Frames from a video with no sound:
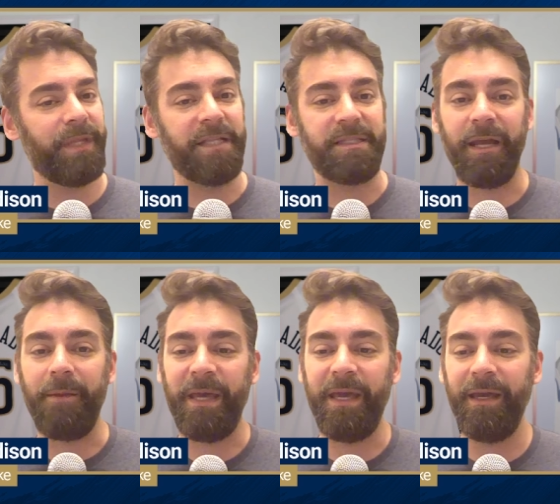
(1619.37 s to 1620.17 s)
It's going to
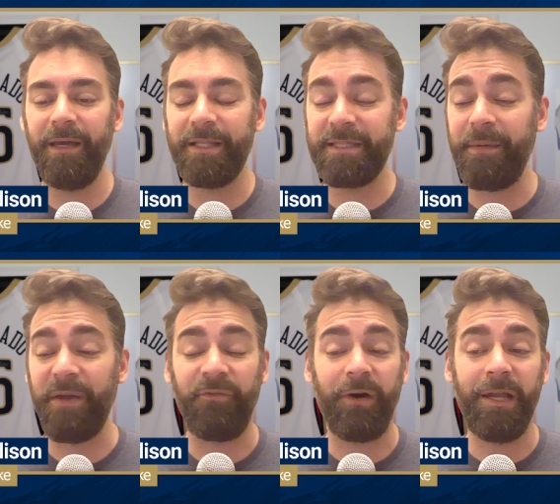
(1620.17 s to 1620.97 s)
be it's going to
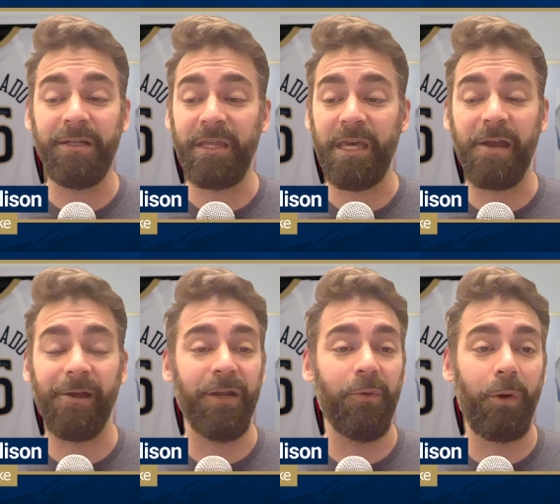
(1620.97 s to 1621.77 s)
be a fun end of the
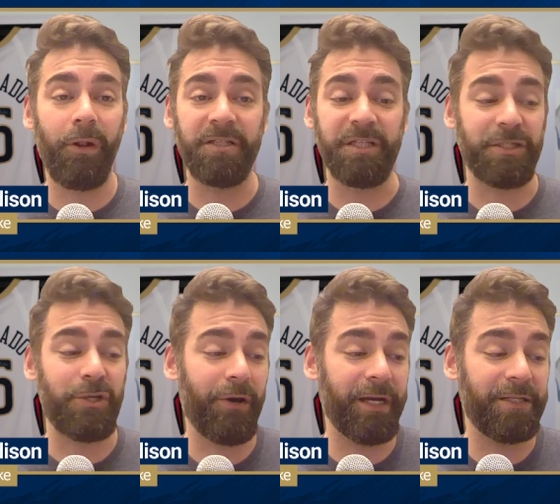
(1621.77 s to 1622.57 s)
year, and New Orleans just took